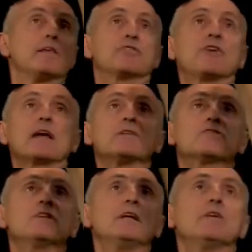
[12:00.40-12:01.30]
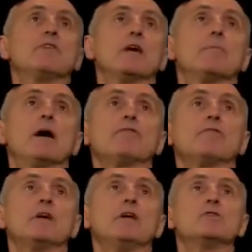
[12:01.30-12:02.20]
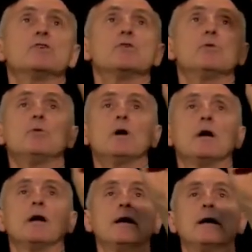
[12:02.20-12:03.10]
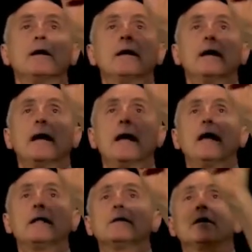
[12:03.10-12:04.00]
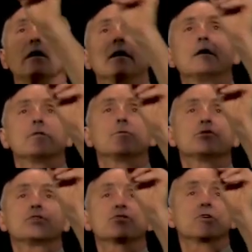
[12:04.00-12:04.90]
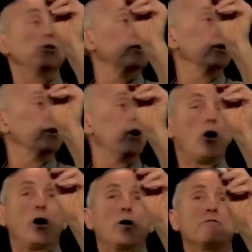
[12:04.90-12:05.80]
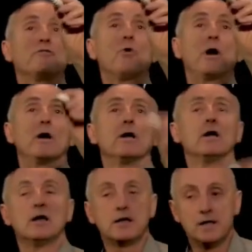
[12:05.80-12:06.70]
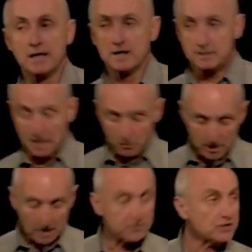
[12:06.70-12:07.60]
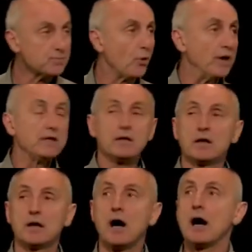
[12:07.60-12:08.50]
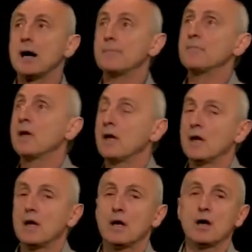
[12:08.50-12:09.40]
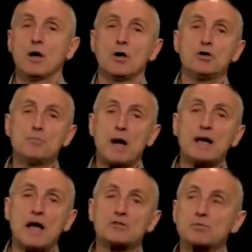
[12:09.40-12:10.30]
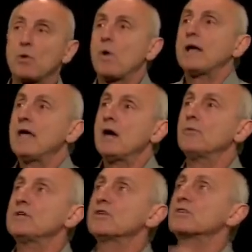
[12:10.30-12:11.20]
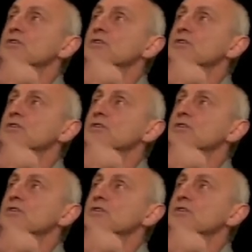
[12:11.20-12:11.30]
the second seed of EMF, E2, and the resistor R4. Now, at this point, you might ask, well, why can't we